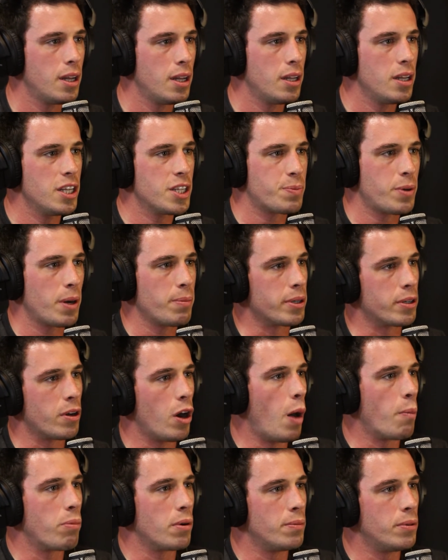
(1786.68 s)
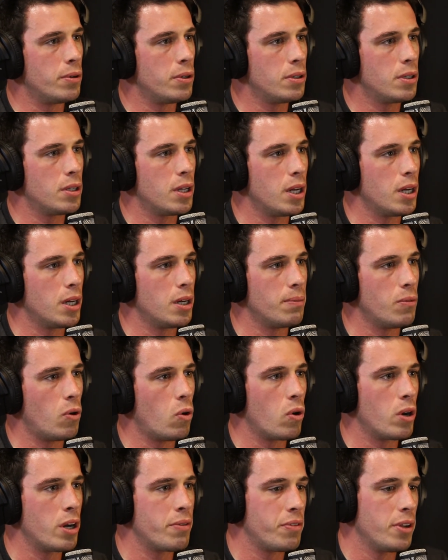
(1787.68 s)
it's probably comparable.
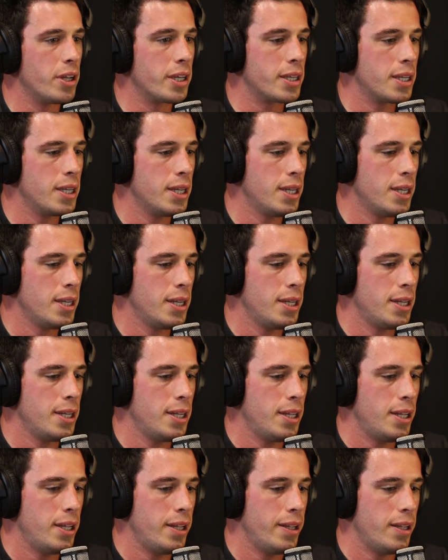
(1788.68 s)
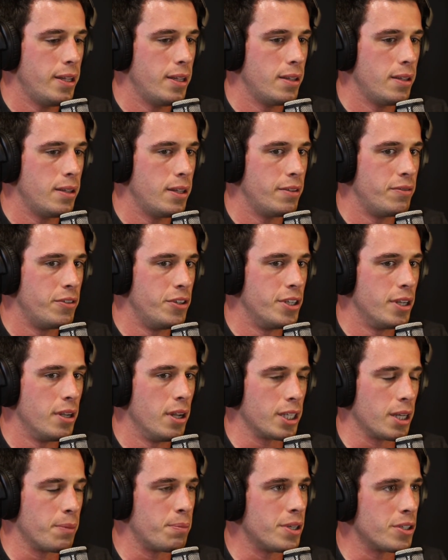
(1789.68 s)
Or if you did
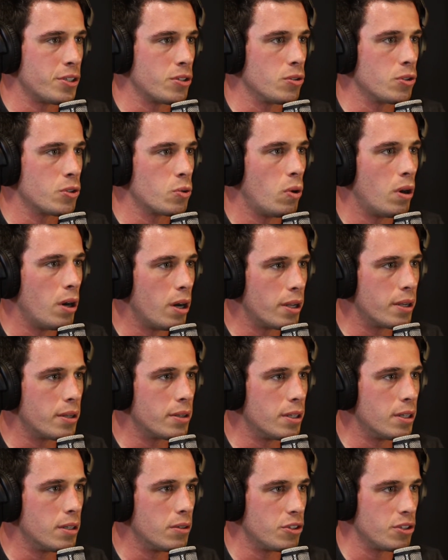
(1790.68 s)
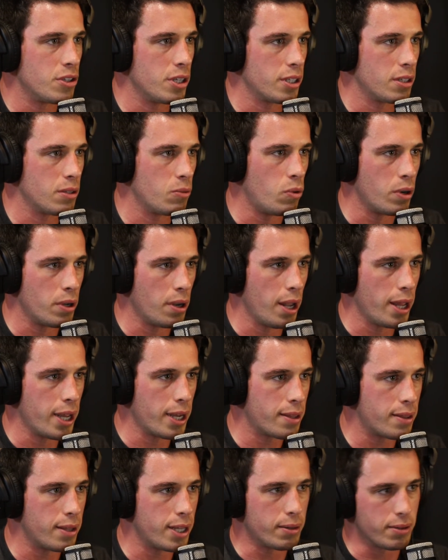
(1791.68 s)
like a pistol squat, just like the one
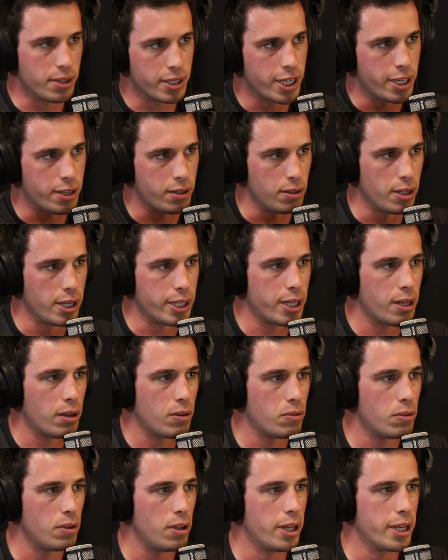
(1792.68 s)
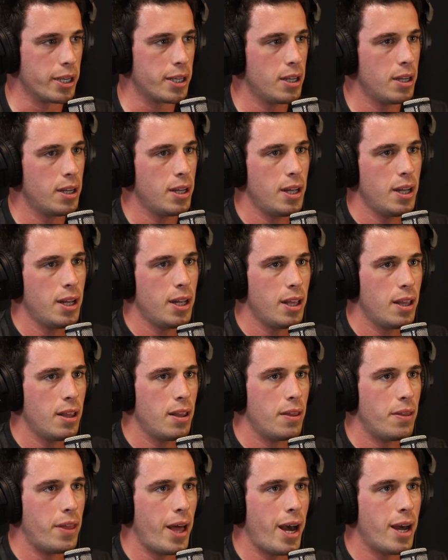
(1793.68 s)
leg thing or kick your leg out, like
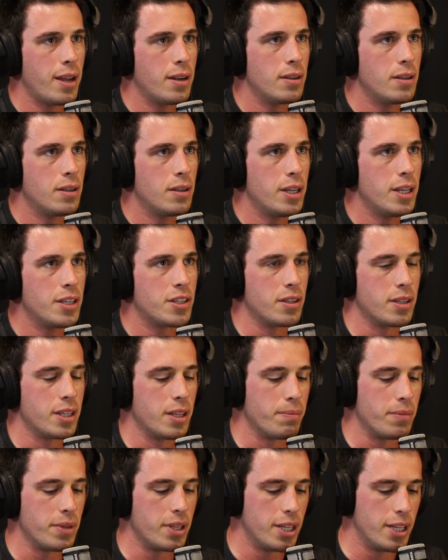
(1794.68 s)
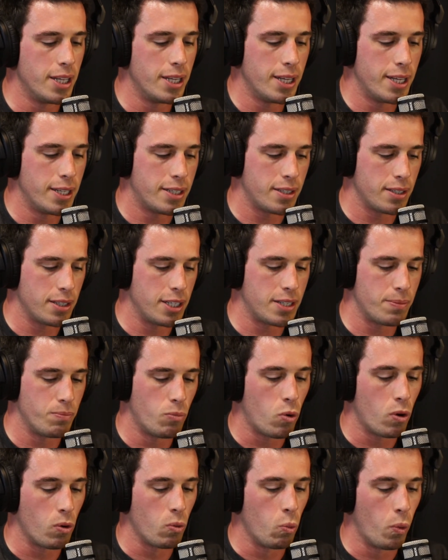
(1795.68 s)
that isn't it's
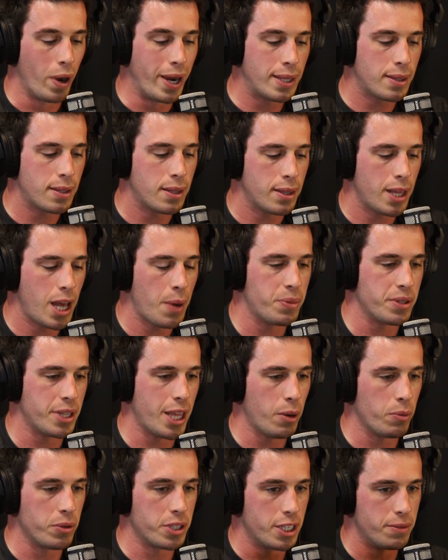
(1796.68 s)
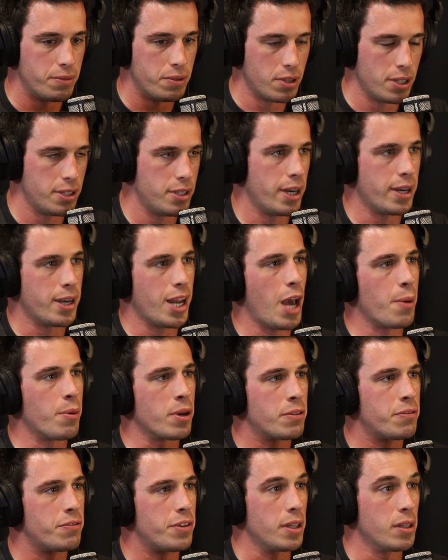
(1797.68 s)
more weight than that, but that would give you the
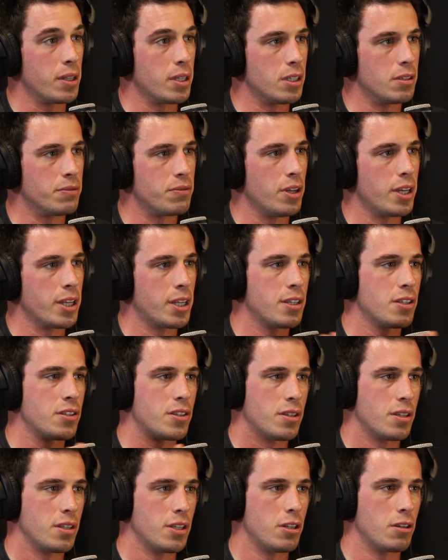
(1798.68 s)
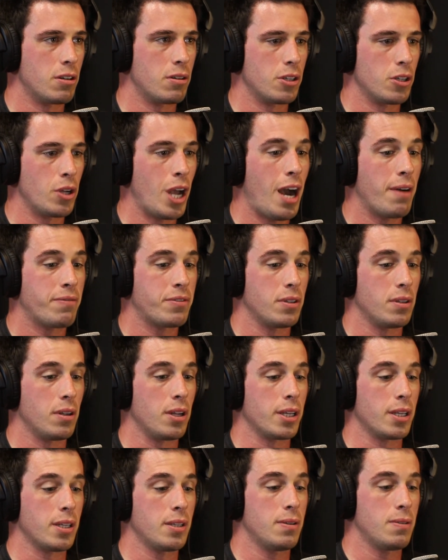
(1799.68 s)
dynamic feeling of like, because you have to
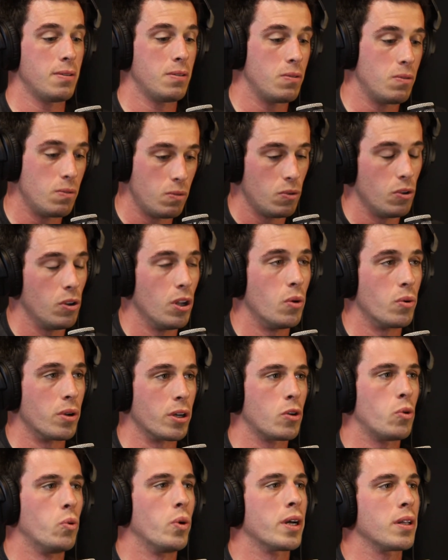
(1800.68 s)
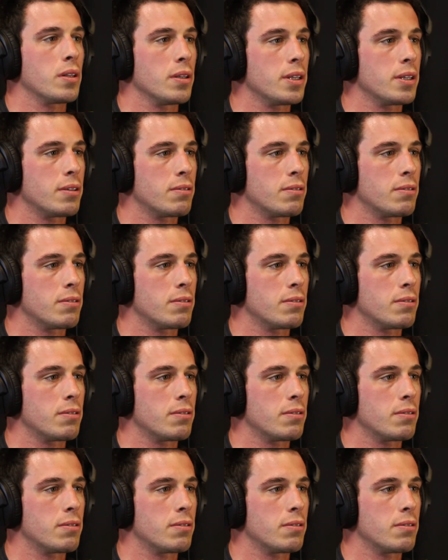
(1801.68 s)
like load it quickly,